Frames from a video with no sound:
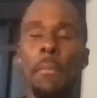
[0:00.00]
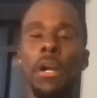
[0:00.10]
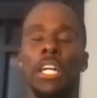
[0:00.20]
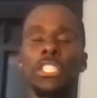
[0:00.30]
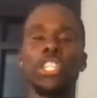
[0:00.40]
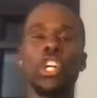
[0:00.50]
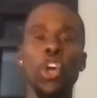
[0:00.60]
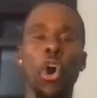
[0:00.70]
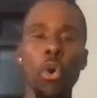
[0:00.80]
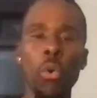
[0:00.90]
Because the
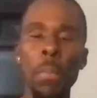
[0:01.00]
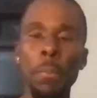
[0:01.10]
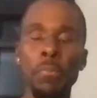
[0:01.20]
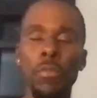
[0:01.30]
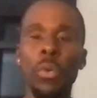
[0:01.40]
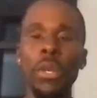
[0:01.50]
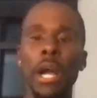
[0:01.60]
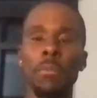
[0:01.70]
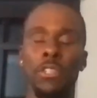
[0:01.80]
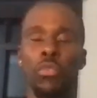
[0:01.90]
goal when it
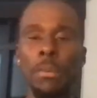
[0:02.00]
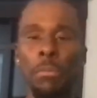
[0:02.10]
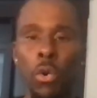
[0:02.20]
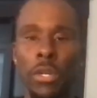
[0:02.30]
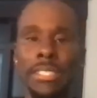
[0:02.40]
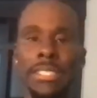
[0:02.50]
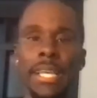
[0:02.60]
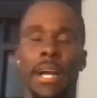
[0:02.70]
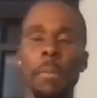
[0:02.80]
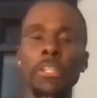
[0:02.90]
comes to really blowing this thing
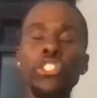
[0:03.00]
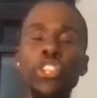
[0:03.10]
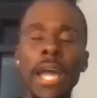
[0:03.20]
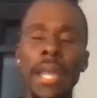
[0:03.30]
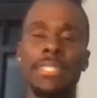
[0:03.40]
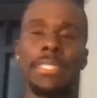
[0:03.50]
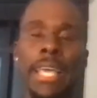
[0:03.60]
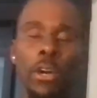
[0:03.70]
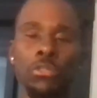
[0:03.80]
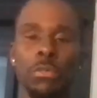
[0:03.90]
up is you're not a
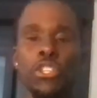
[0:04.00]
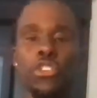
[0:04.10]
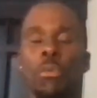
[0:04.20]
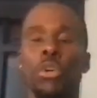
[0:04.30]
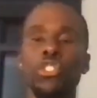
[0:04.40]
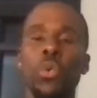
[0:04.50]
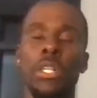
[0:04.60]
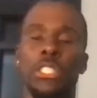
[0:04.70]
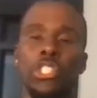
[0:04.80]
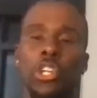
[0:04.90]
salesman, you're more so a
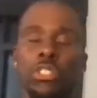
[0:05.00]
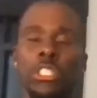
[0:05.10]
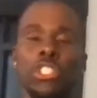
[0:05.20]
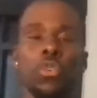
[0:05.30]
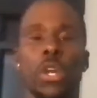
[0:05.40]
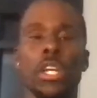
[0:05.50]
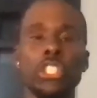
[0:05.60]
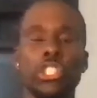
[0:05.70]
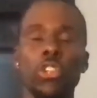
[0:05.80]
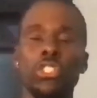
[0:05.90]
consultant. So what do
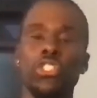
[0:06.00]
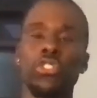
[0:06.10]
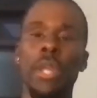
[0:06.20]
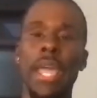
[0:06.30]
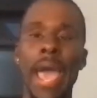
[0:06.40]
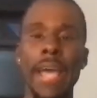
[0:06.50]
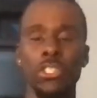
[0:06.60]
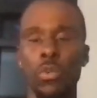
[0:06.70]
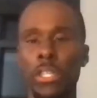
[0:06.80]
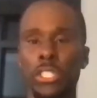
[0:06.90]
consultants do? They ask
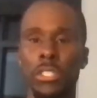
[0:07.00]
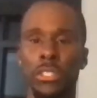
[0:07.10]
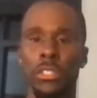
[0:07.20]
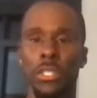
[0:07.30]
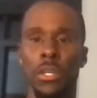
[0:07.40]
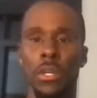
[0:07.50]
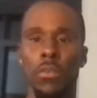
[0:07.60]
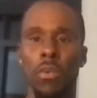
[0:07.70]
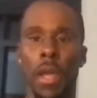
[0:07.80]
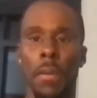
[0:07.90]
questions,
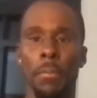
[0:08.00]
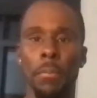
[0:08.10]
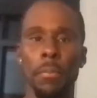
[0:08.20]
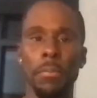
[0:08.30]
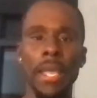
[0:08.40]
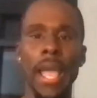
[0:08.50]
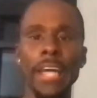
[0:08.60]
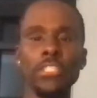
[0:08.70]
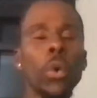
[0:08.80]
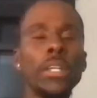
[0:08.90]
right? They
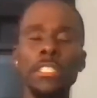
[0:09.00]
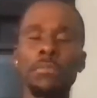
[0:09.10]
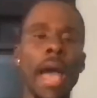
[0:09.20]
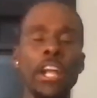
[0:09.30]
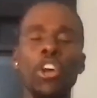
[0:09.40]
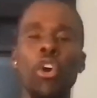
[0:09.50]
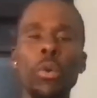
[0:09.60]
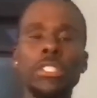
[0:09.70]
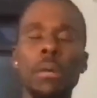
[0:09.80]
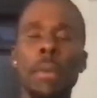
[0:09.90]
ask questions. My goal when
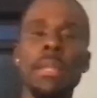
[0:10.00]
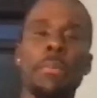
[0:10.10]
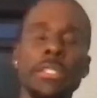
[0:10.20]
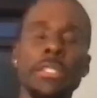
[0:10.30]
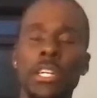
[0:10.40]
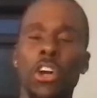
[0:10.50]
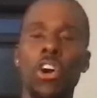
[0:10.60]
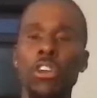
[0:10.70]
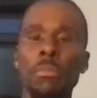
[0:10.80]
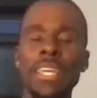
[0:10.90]
somebody brings a
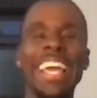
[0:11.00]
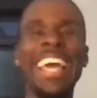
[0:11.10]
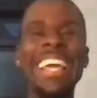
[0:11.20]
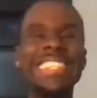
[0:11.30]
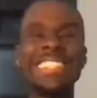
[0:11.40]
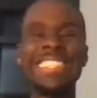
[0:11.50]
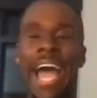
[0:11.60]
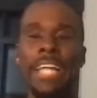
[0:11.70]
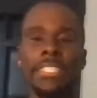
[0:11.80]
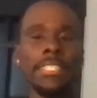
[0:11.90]
call to me is
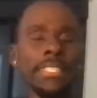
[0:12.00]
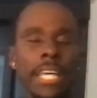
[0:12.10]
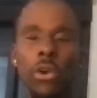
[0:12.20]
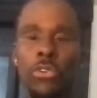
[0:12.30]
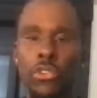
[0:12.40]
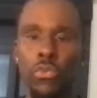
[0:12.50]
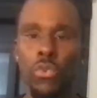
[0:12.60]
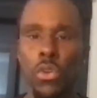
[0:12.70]
not to sell you.